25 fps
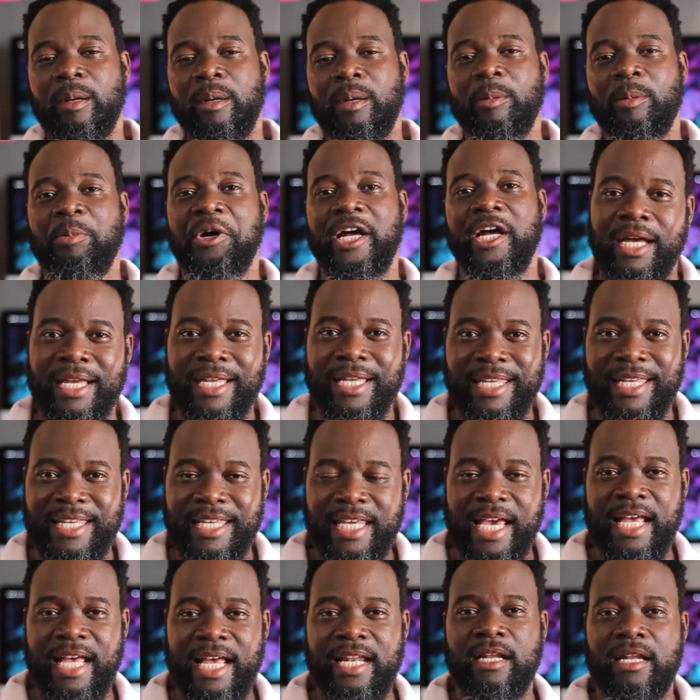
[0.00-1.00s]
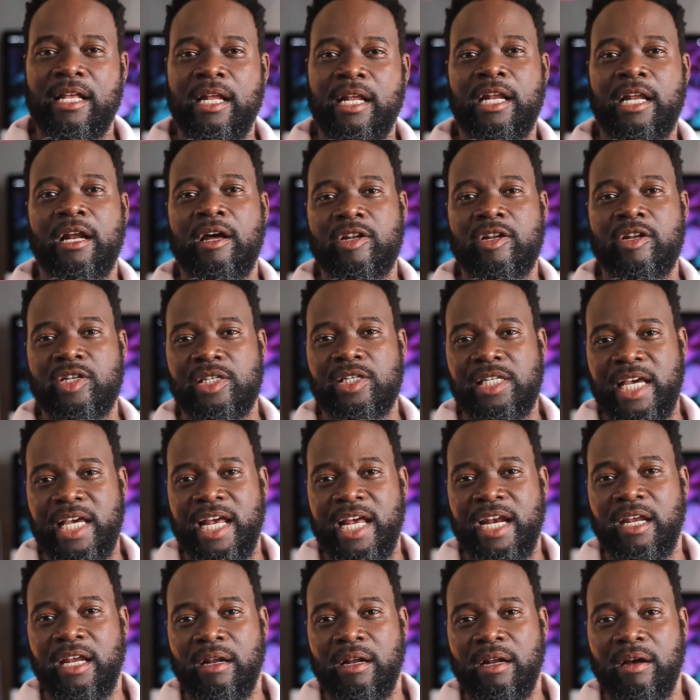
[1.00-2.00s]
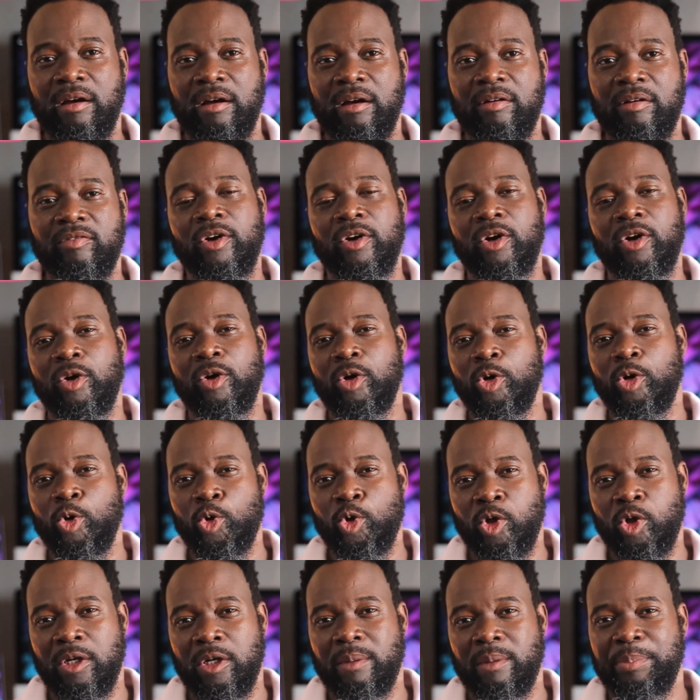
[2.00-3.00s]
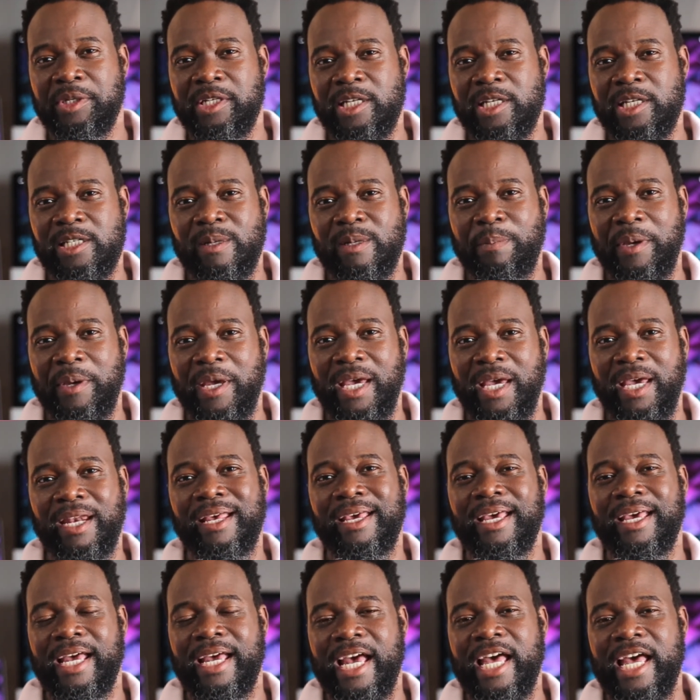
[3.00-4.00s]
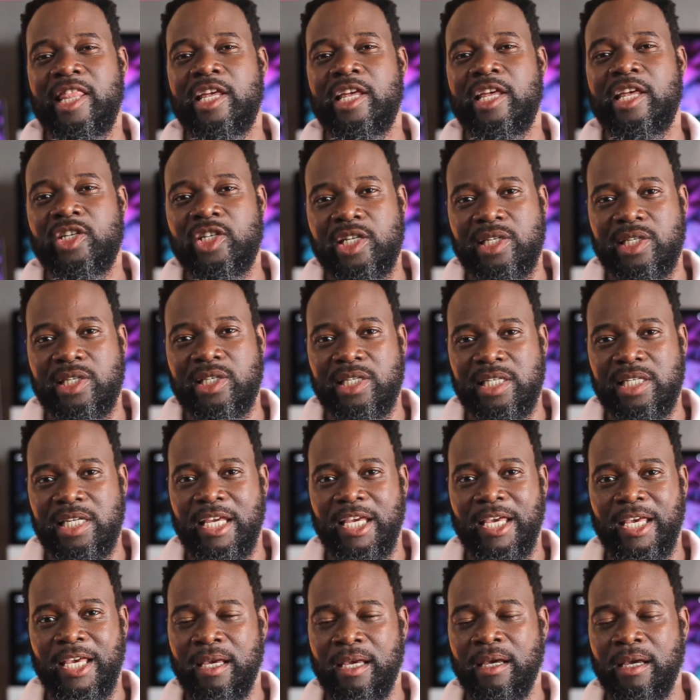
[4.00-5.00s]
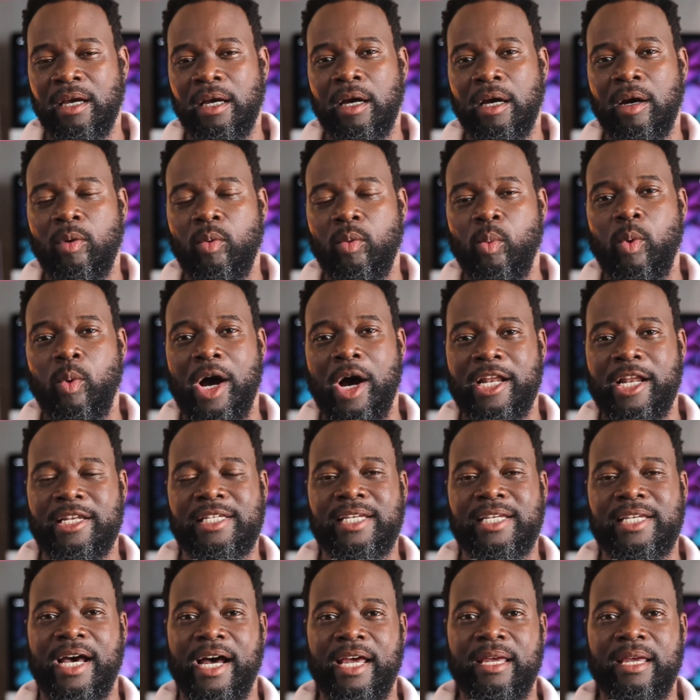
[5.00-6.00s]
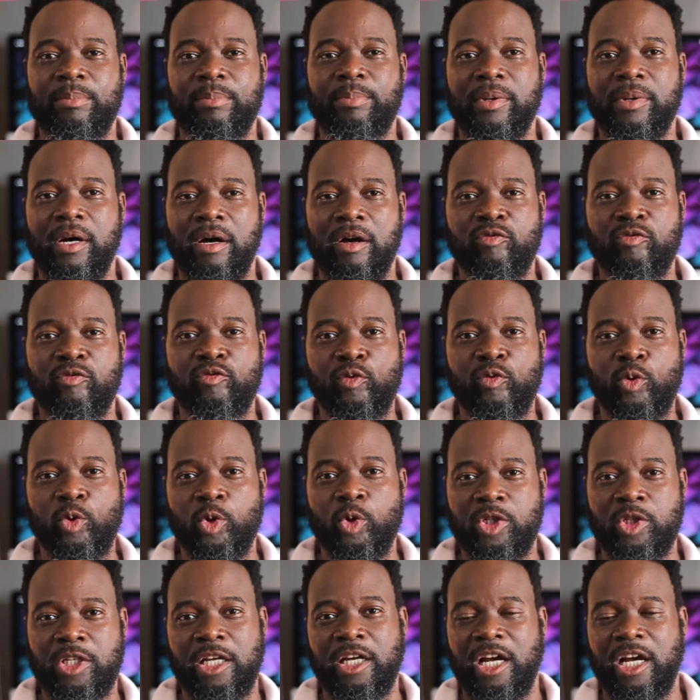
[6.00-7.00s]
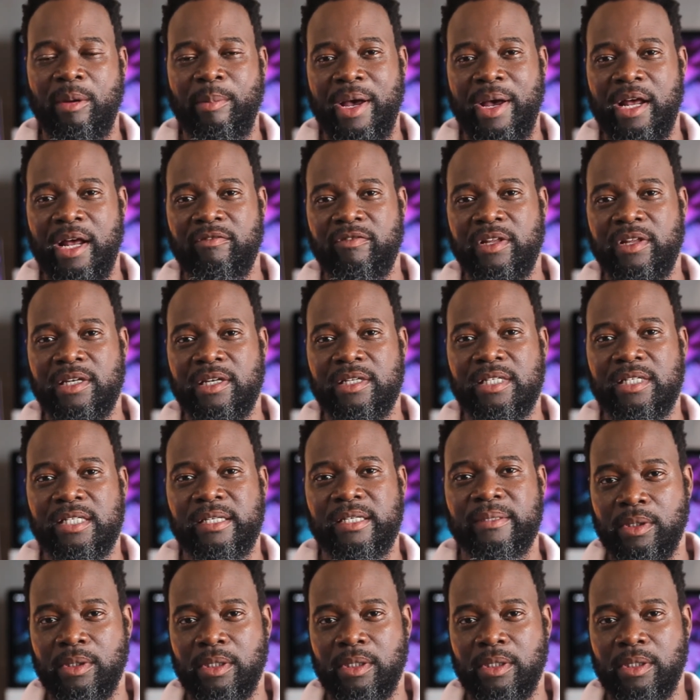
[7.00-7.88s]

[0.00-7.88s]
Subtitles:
But get an understanding of who's going to participate, and then just see what type of rules can come out of this.